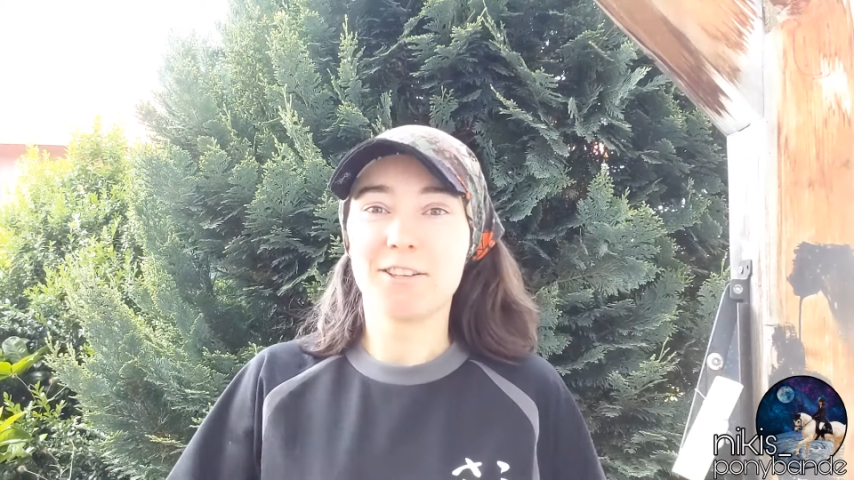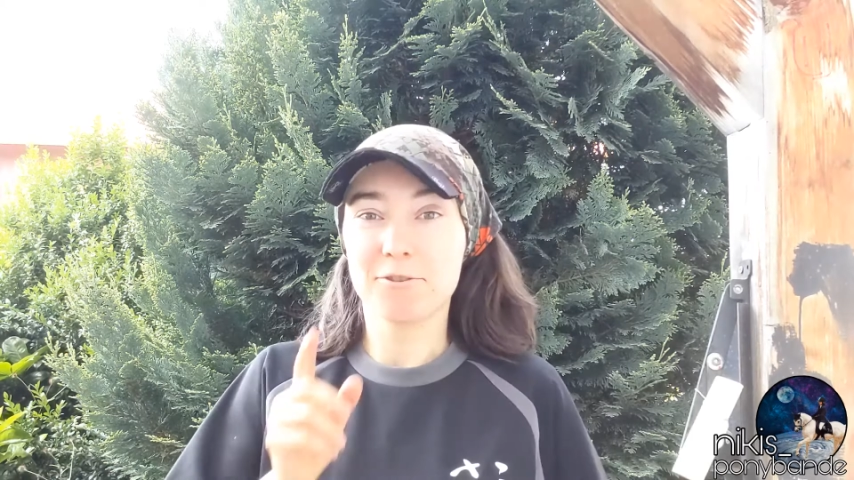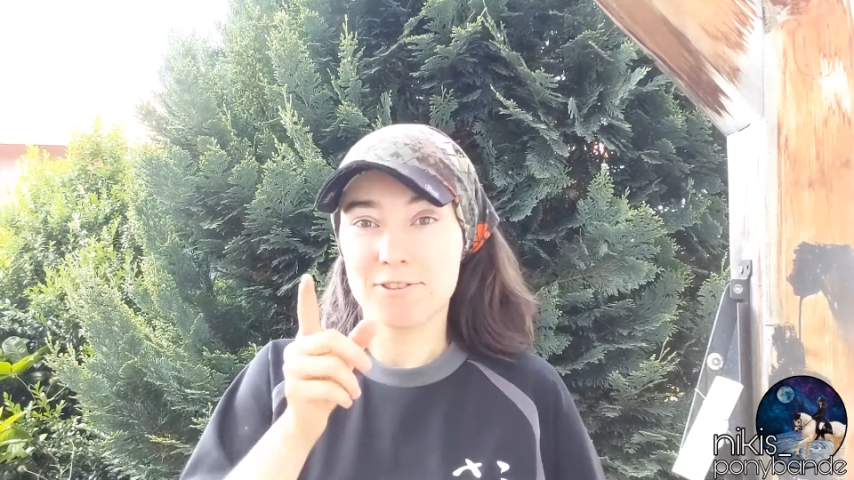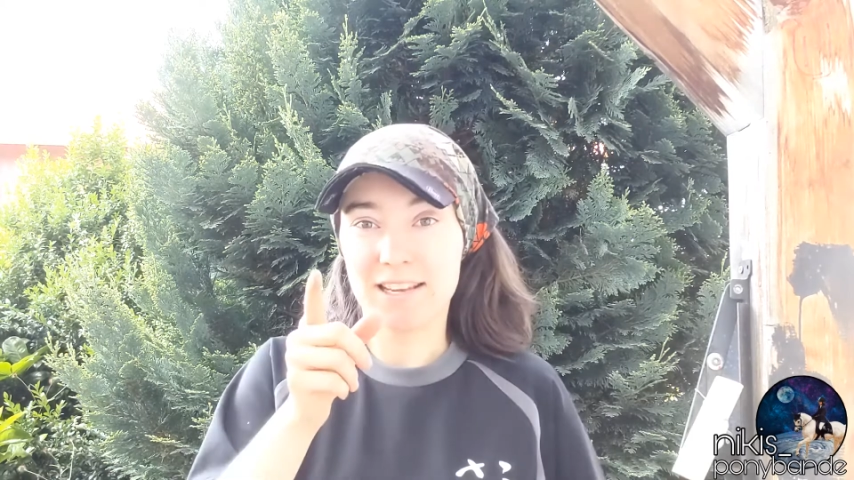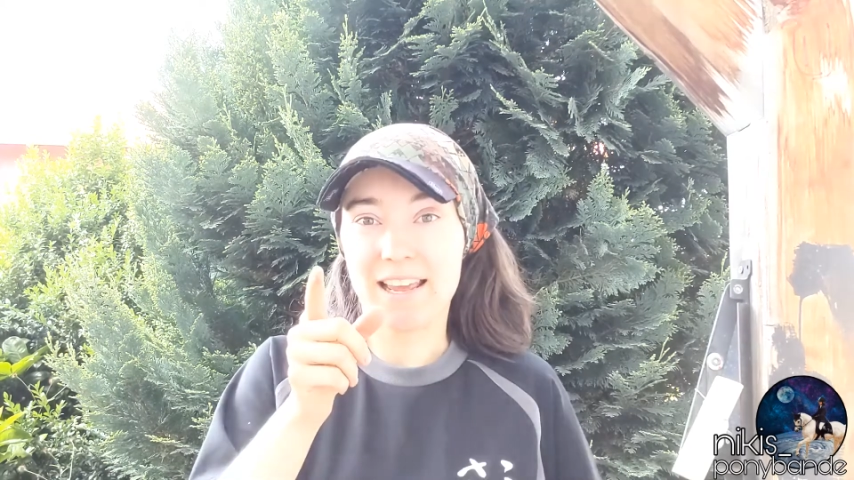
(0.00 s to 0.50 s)

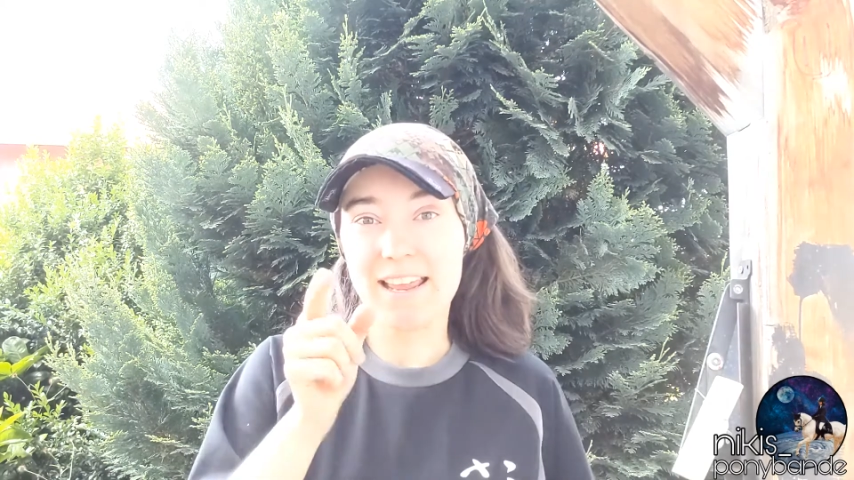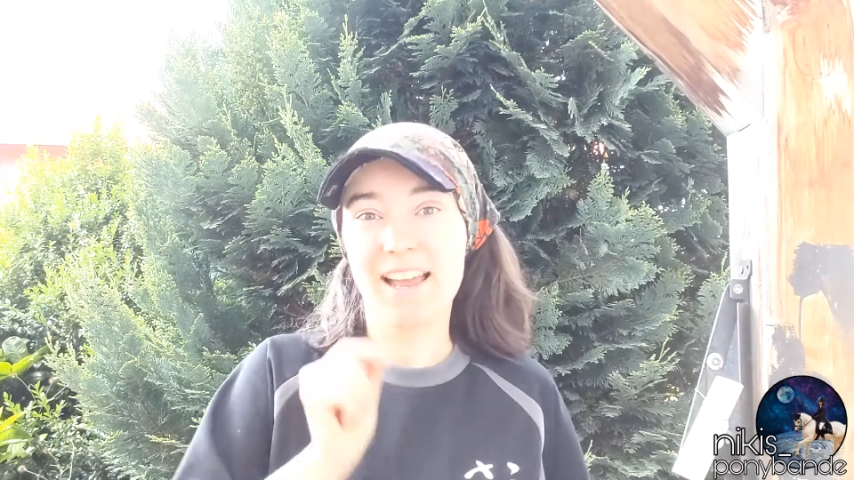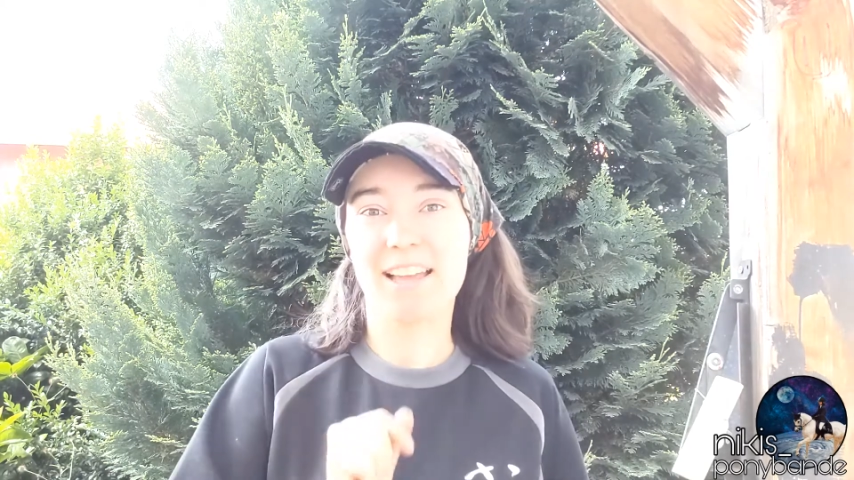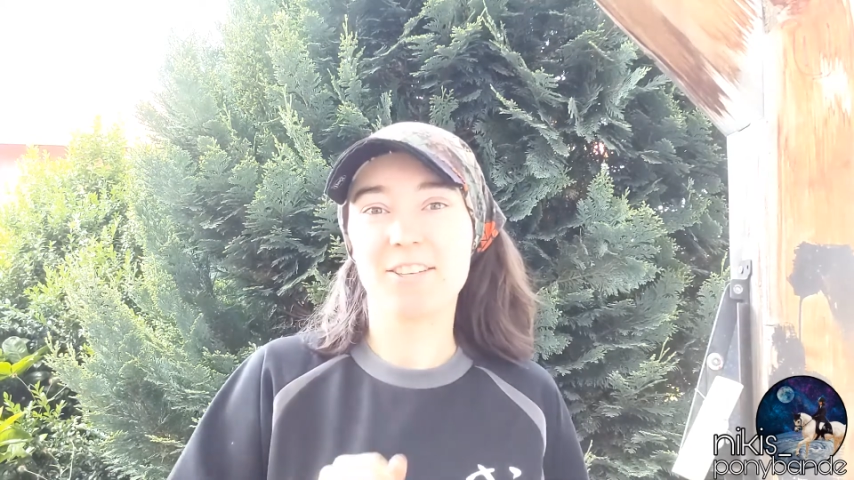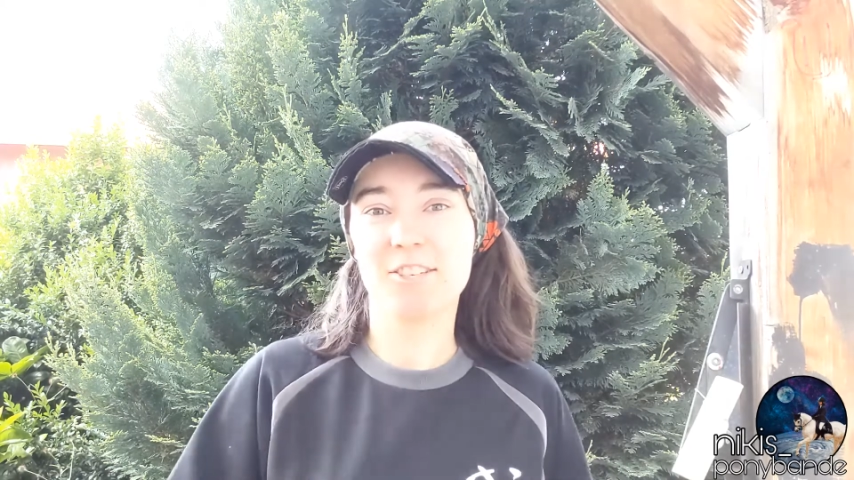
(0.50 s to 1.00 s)
Today
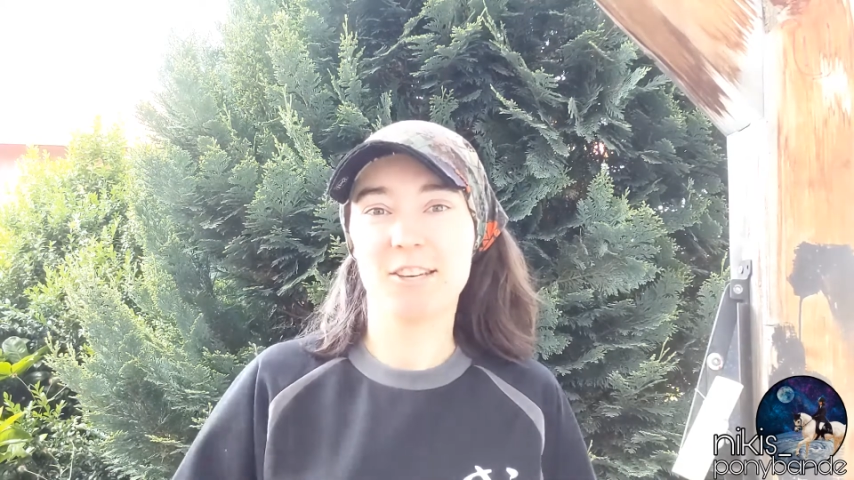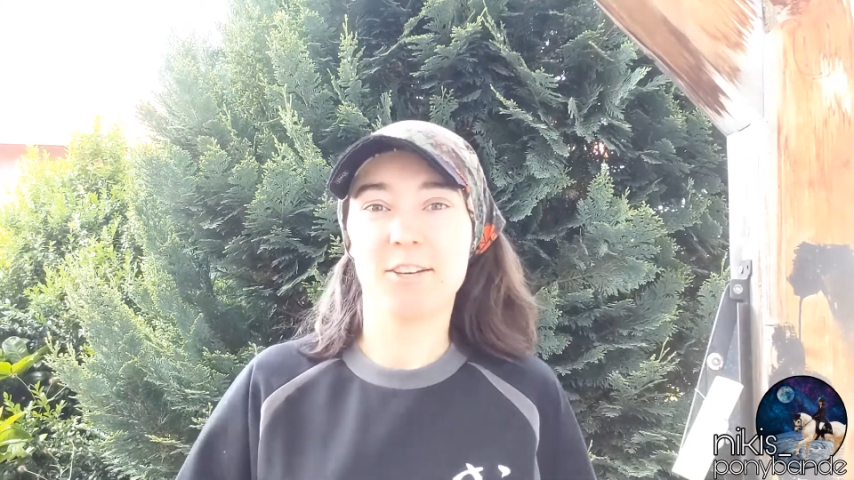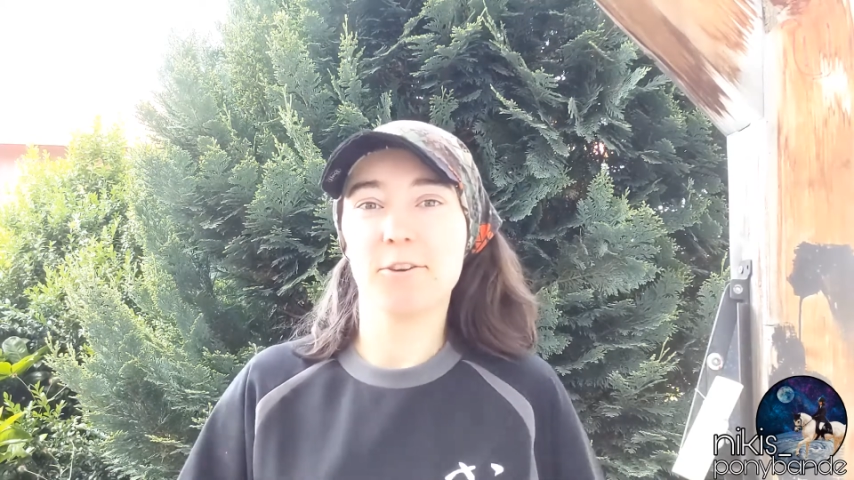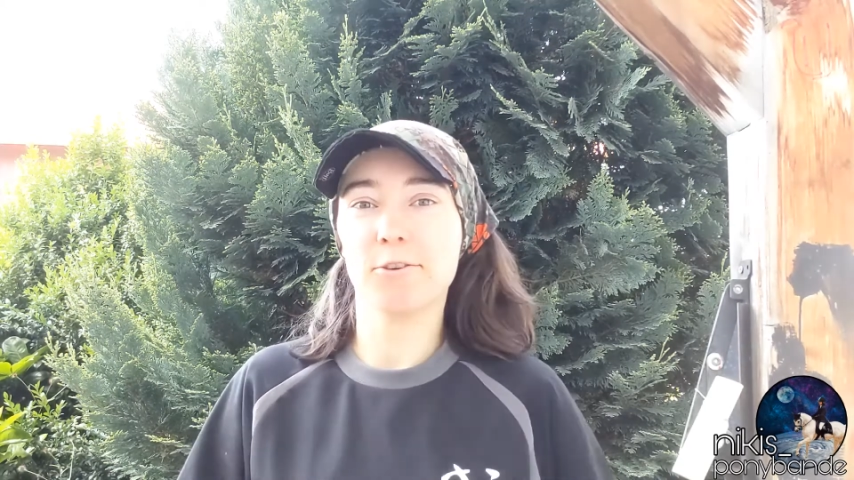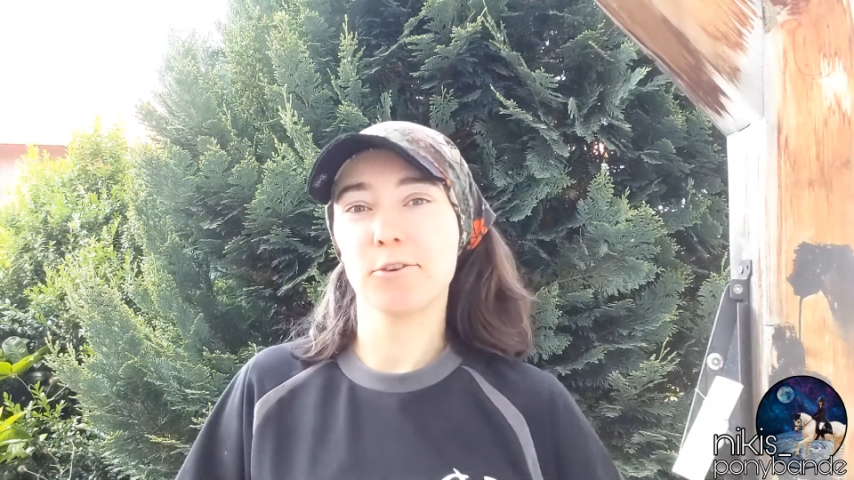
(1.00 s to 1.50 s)
I
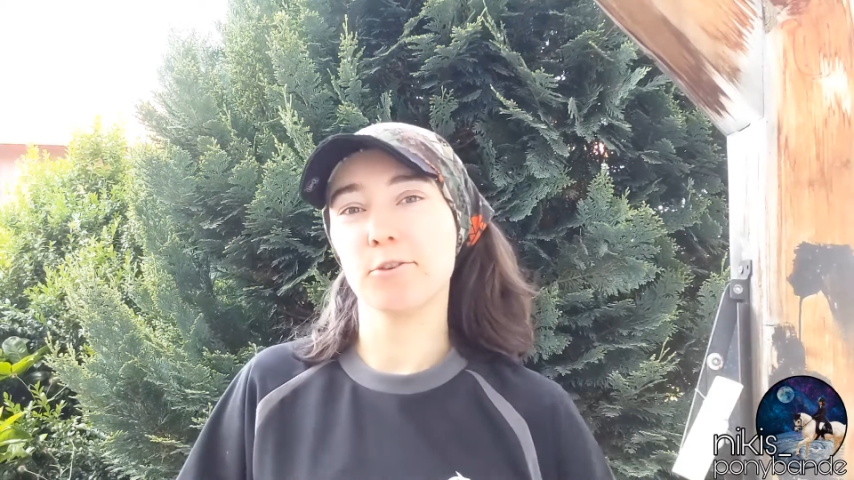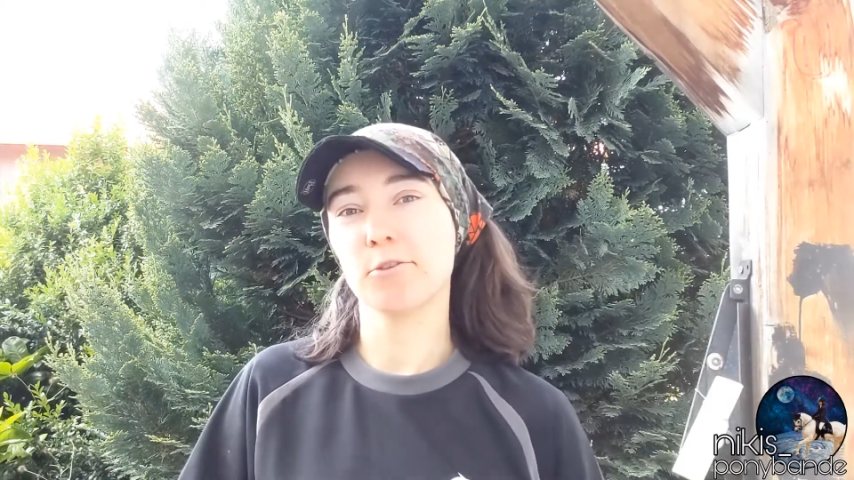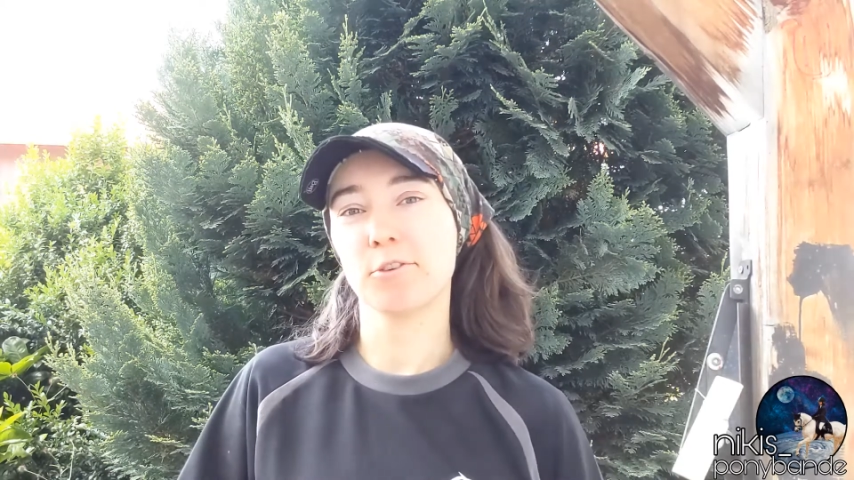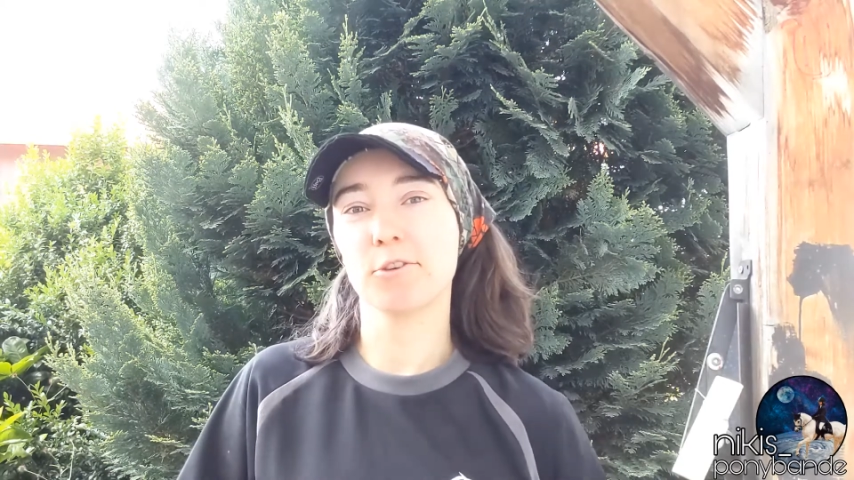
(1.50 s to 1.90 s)
show you